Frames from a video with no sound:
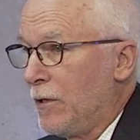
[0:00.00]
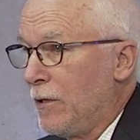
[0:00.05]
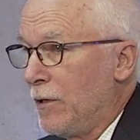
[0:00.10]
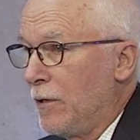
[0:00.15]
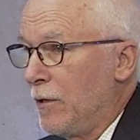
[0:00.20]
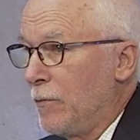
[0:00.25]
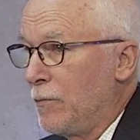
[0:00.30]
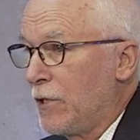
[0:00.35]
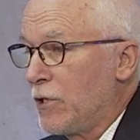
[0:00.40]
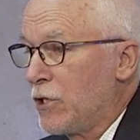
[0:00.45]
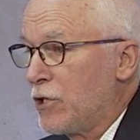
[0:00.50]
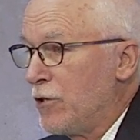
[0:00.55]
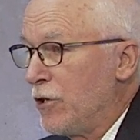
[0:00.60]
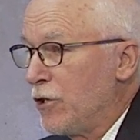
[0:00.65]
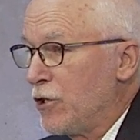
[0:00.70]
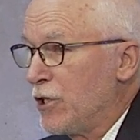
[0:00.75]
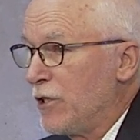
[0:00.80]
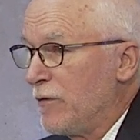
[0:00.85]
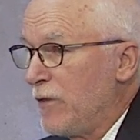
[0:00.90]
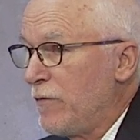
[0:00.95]
the
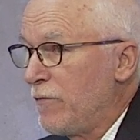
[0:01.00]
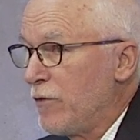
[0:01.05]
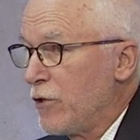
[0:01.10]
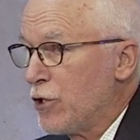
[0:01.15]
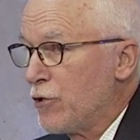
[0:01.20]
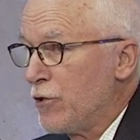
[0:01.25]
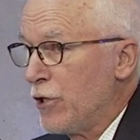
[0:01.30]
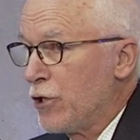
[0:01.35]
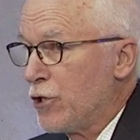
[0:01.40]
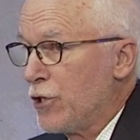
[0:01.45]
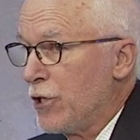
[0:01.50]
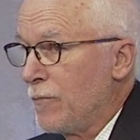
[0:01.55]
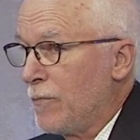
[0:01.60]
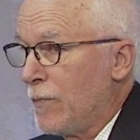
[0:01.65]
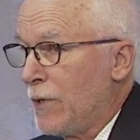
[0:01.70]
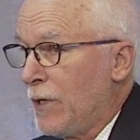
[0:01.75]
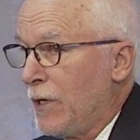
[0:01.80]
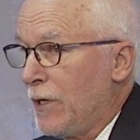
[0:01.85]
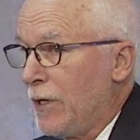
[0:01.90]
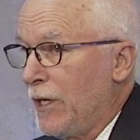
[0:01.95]
construction of infrastructure,
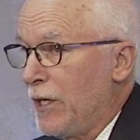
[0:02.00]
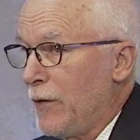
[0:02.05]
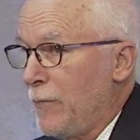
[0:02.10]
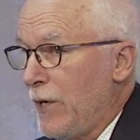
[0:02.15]
and